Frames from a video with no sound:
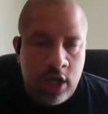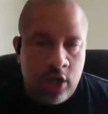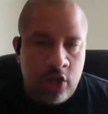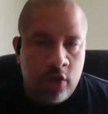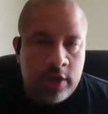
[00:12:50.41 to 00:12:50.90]

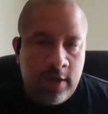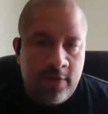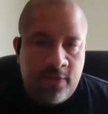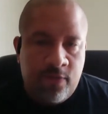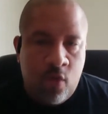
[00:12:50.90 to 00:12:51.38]
looking
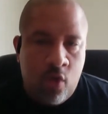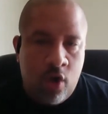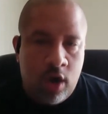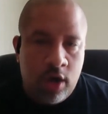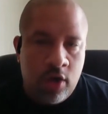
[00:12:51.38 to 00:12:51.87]

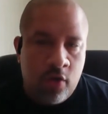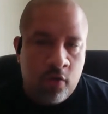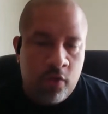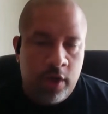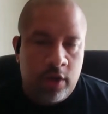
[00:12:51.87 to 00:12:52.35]
for
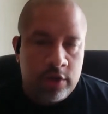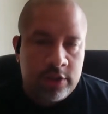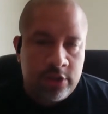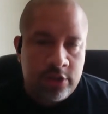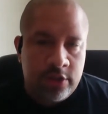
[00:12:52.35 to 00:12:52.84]

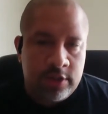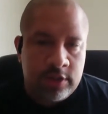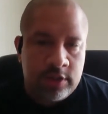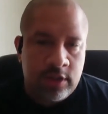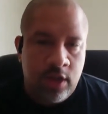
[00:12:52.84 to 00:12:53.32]

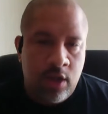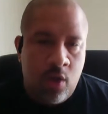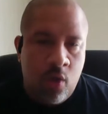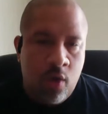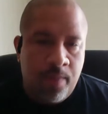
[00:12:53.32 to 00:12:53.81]
realtors
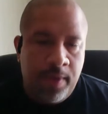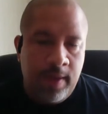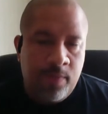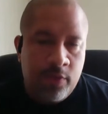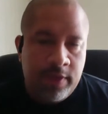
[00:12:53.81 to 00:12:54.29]
or
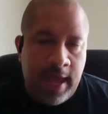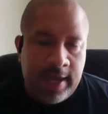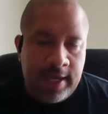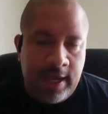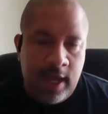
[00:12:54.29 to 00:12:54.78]
people that
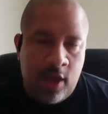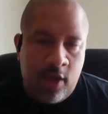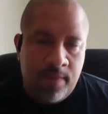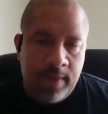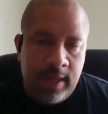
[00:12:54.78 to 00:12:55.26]
can
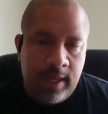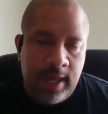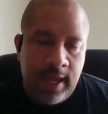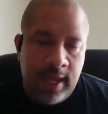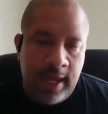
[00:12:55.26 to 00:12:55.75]
help me
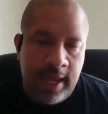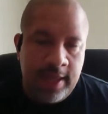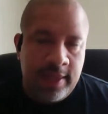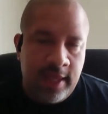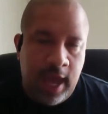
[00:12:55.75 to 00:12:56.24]

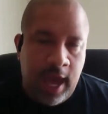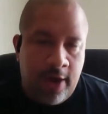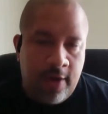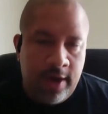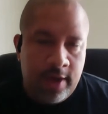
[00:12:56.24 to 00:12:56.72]
in the
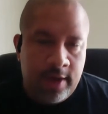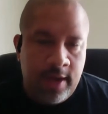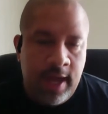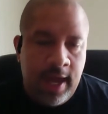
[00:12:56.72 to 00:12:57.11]
area,